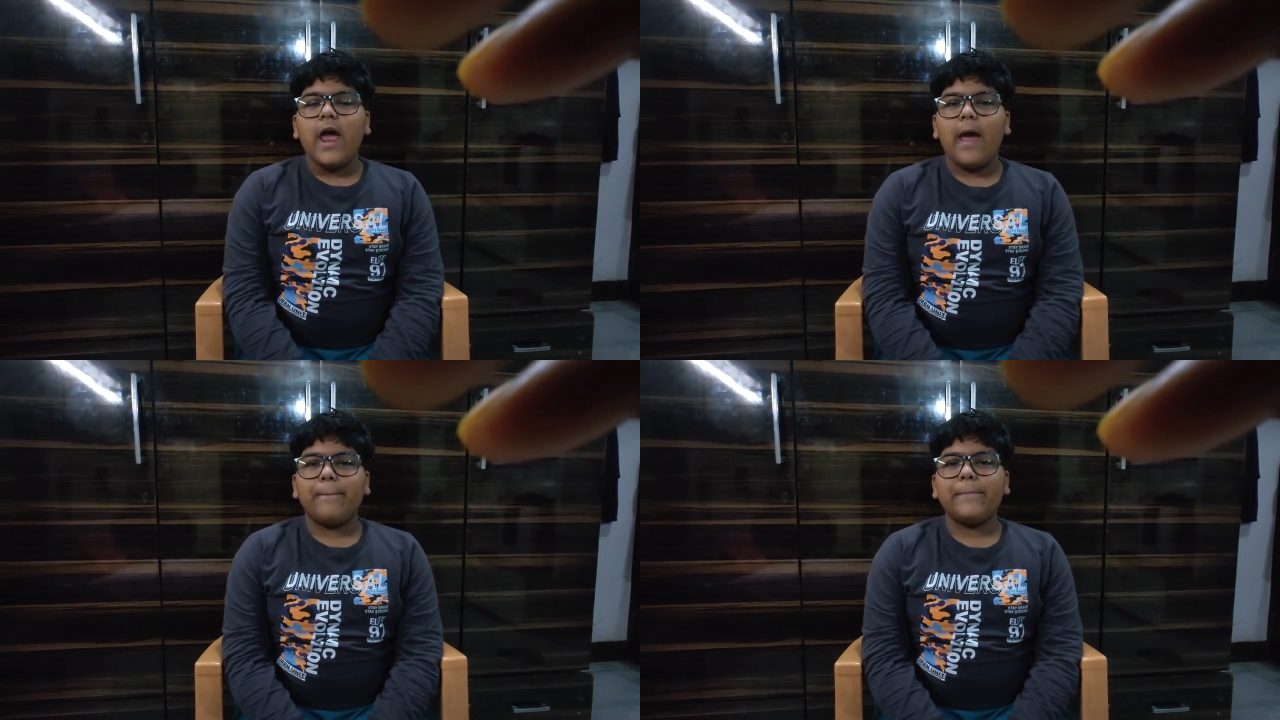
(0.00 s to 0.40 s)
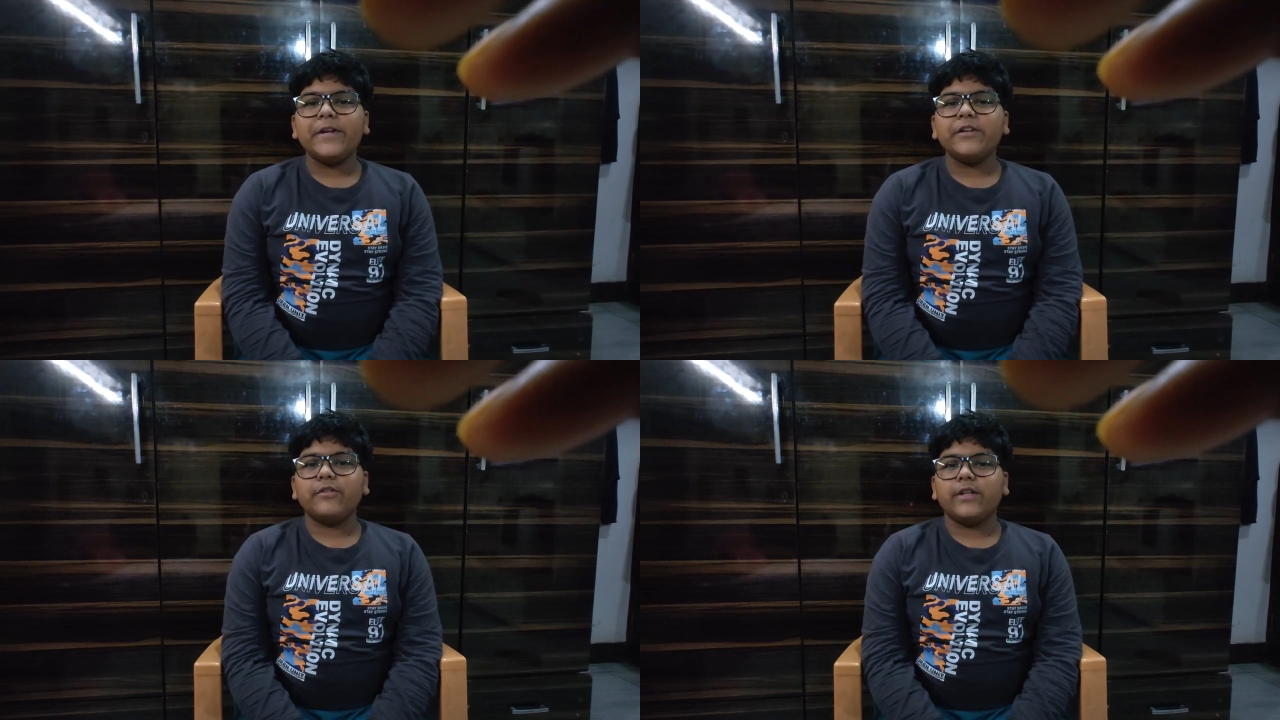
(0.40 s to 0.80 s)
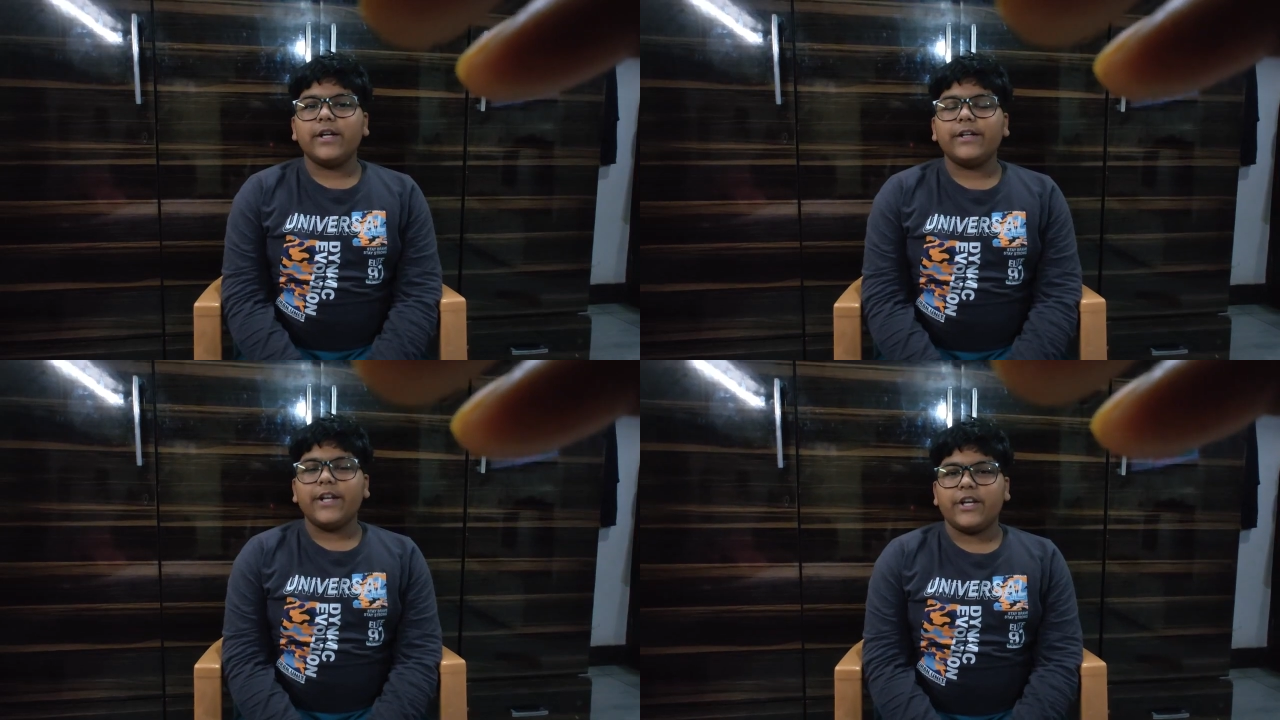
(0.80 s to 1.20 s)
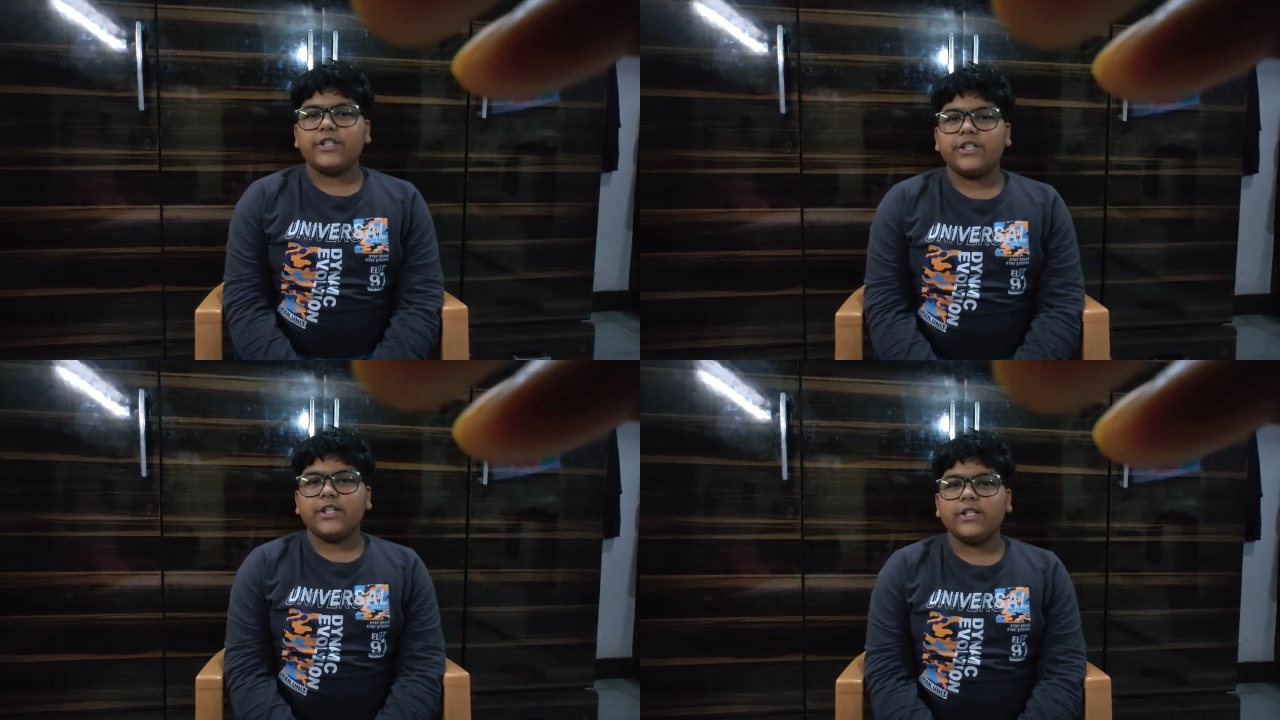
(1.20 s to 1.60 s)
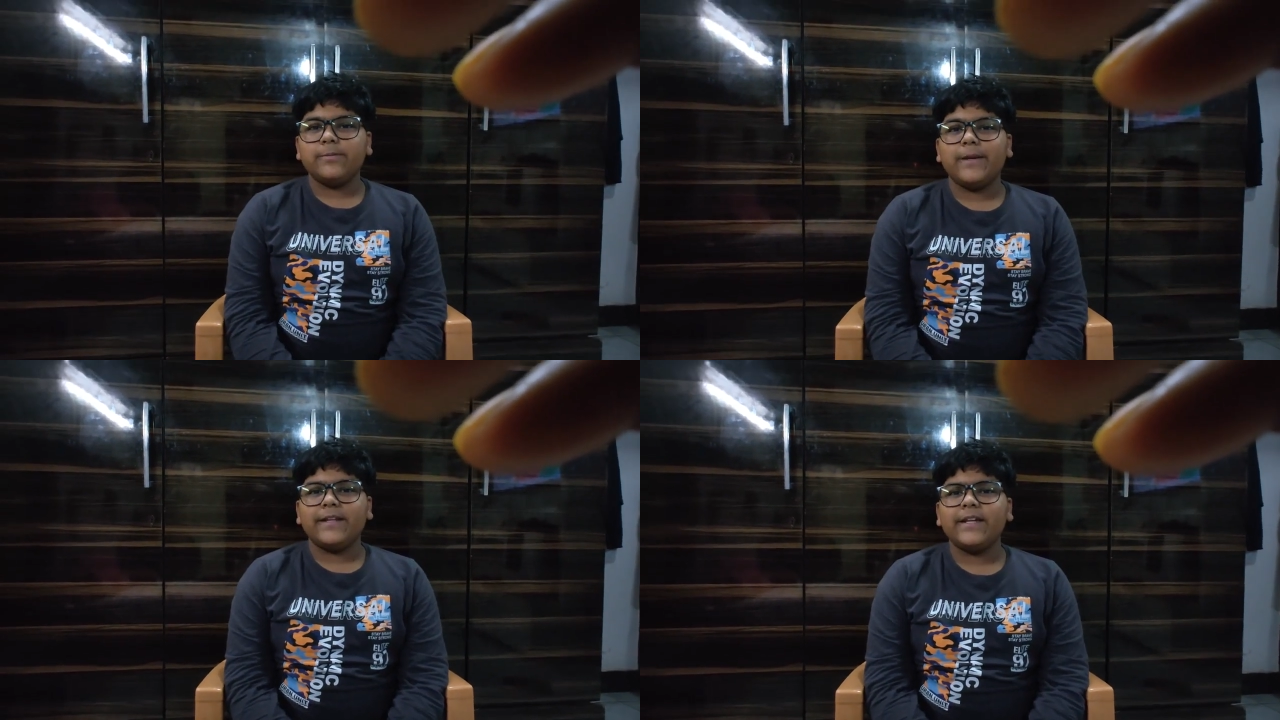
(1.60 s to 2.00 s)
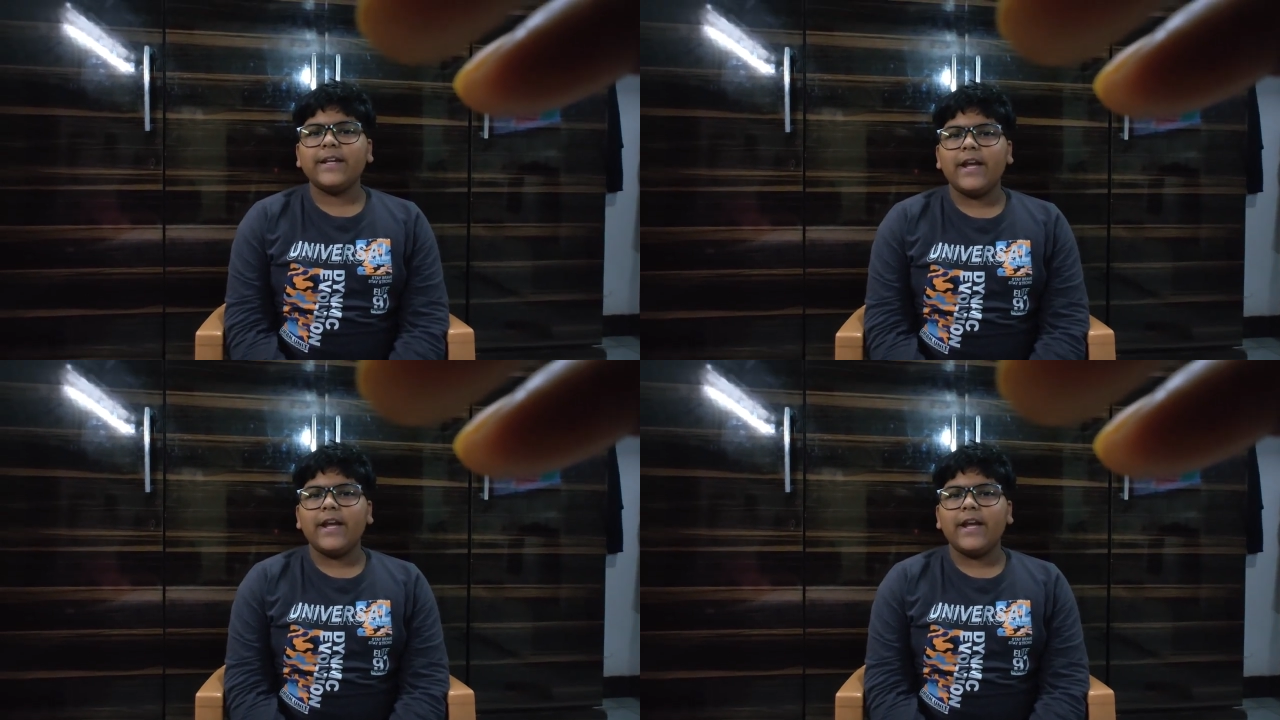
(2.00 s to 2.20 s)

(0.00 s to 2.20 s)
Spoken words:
Happy New Year text is blinking